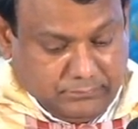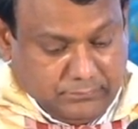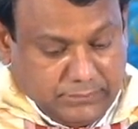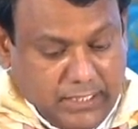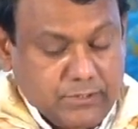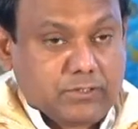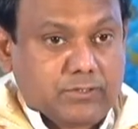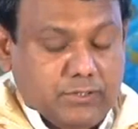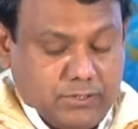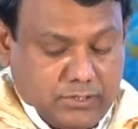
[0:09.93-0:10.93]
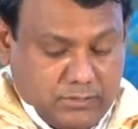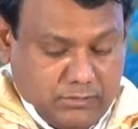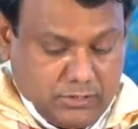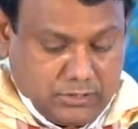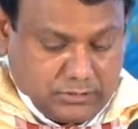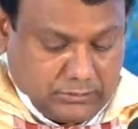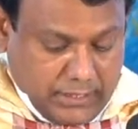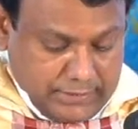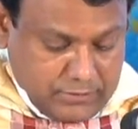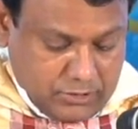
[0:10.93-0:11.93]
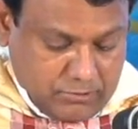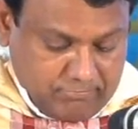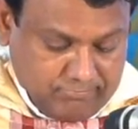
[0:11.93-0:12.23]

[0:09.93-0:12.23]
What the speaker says: Brothers and sisters in Jesus Christ,